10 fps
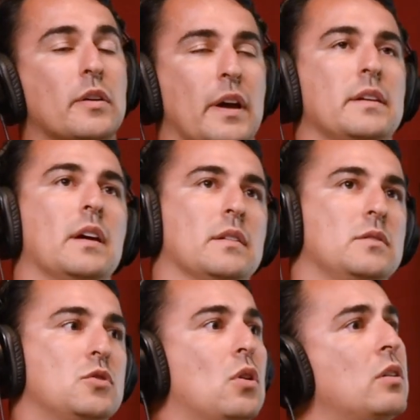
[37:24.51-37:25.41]
Okay, yeah.
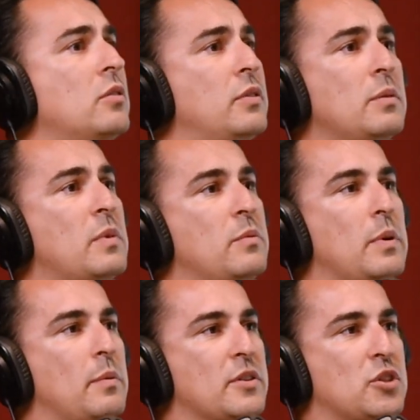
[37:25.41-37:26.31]
So I don't think many
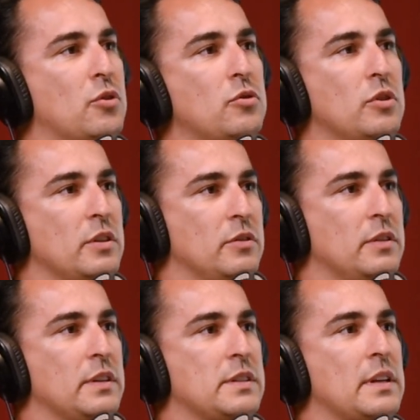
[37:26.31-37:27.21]
people actually know you can
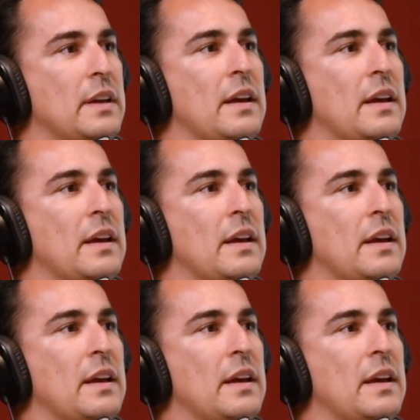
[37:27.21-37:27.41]
do this.